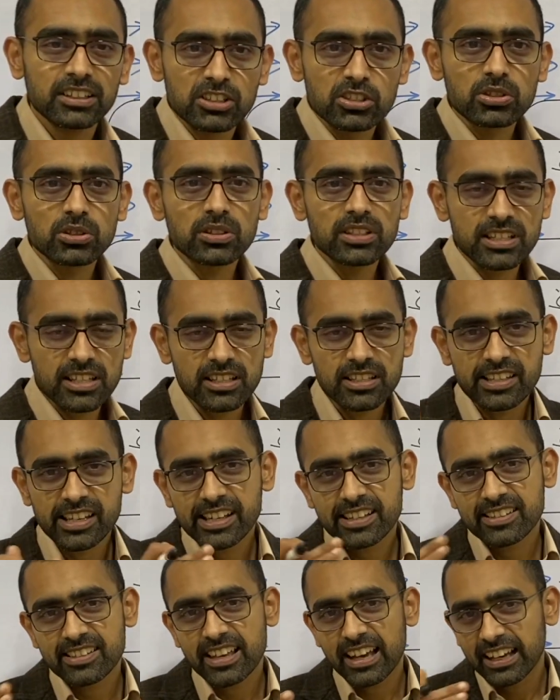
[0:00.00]
So this is a
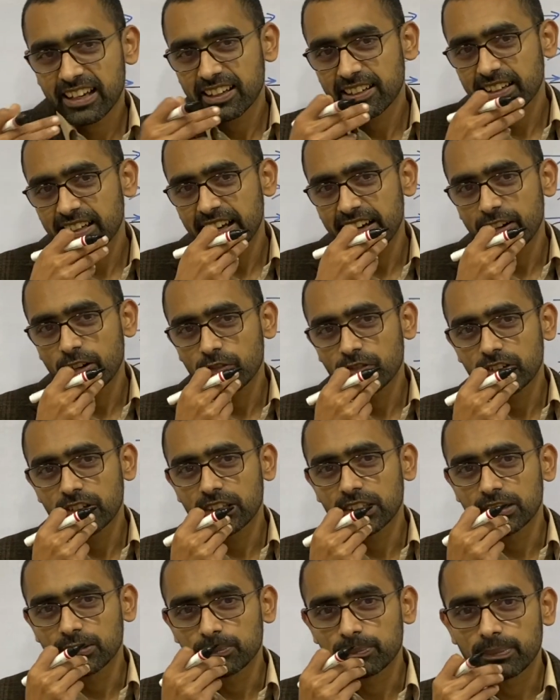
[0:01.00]
zigzag kind of
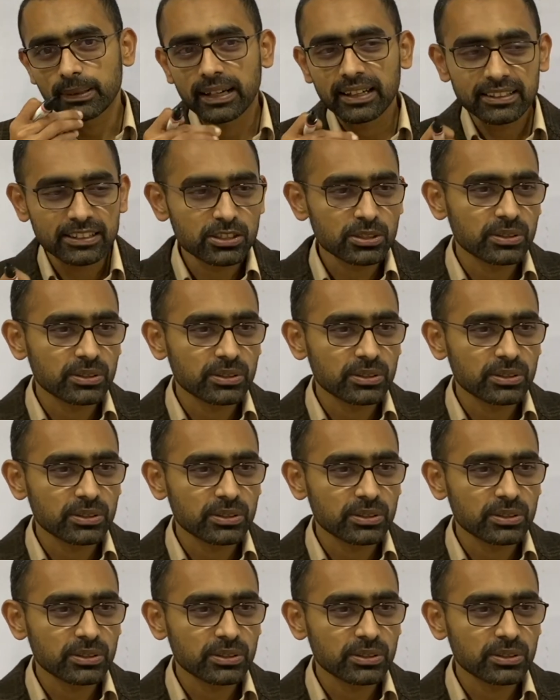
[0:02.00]
a path.